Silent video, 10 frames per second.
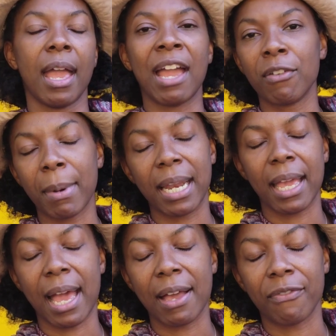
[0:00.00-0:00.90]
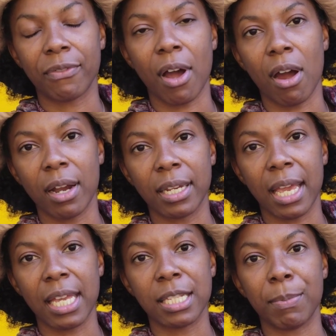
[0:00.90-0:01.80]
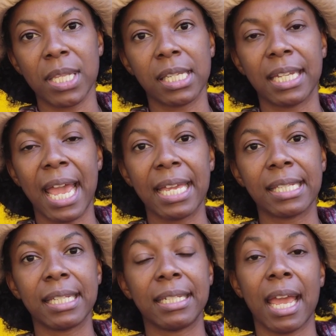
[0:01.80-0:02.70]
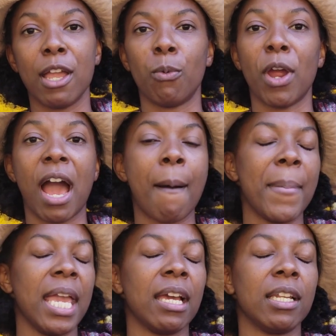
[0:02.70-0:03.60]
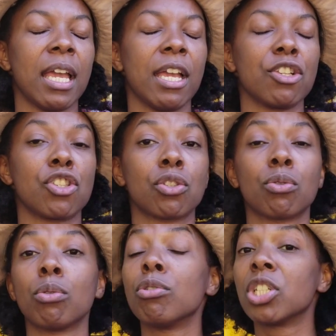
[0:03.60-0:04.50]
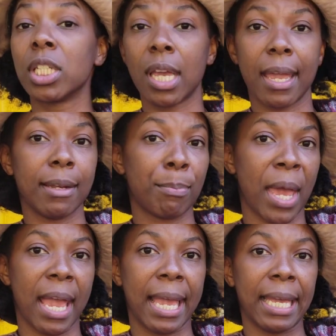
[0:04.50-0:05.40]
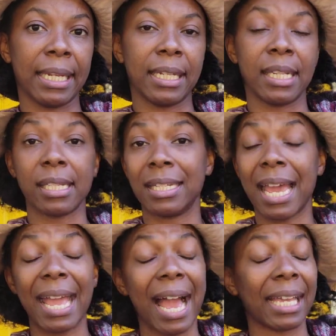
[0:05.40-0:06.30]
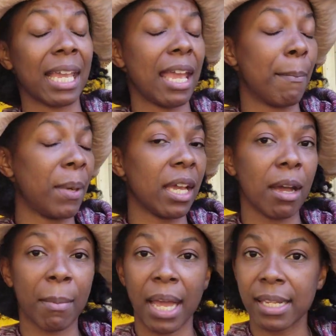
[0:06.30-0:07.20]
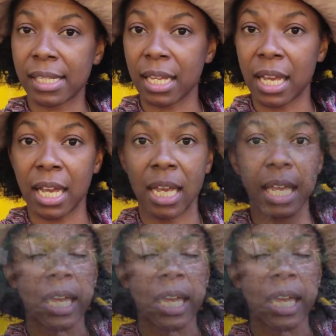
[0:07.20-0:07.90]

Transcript: Everybody have hard days, but today is the day where I'm in excruciating pain. It's the day I can't pick up my son.